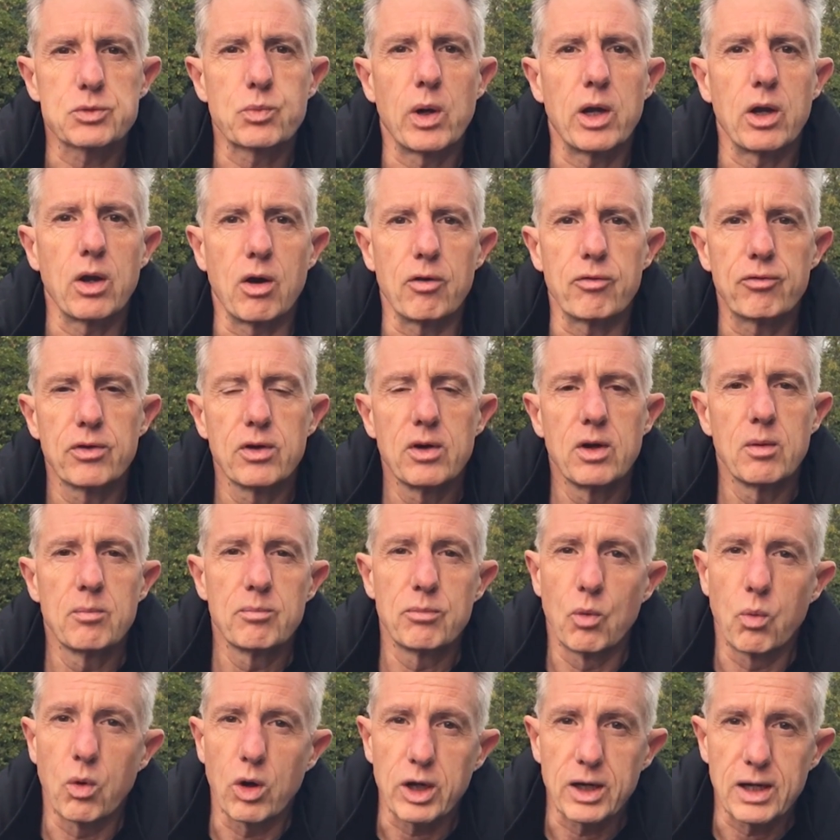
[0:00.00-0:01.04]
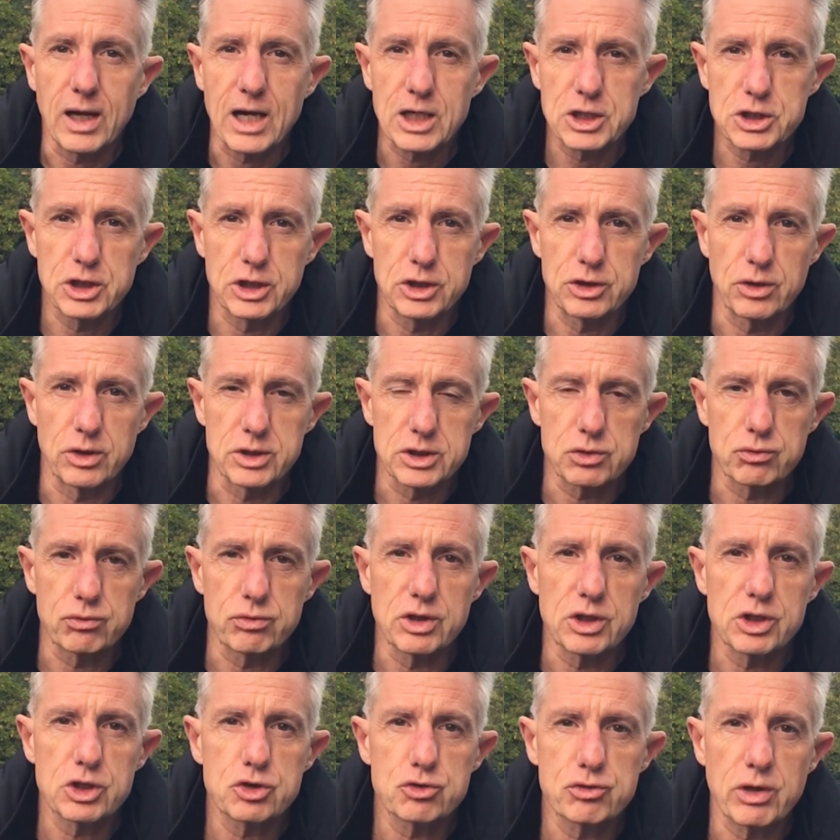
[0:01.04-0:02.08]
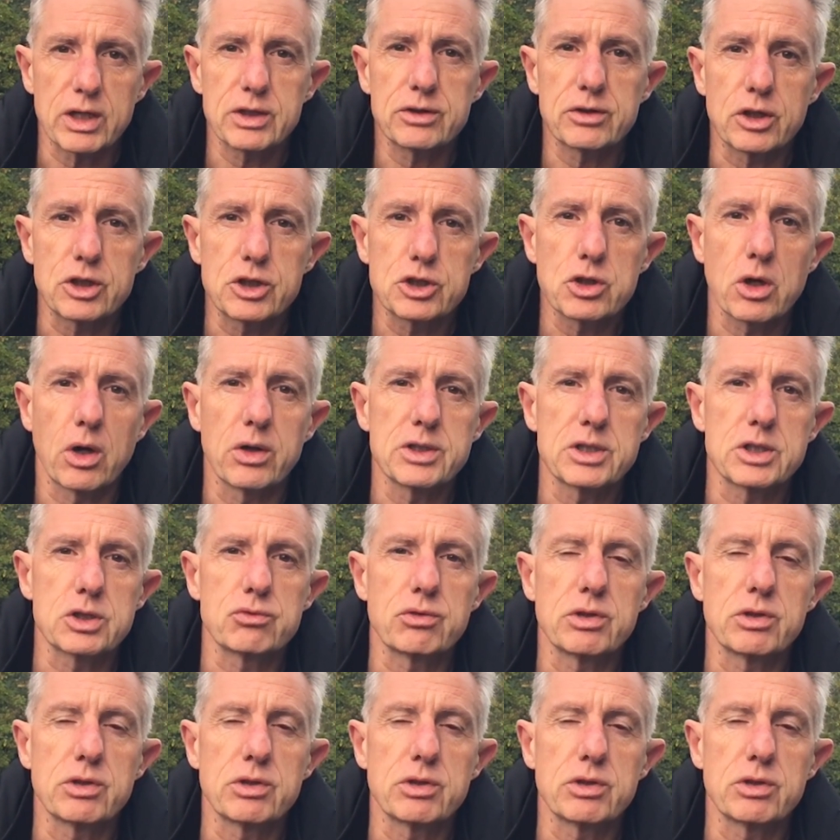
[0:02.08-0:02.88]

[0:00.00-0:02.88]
well off. But what it actually does is restrict the choices,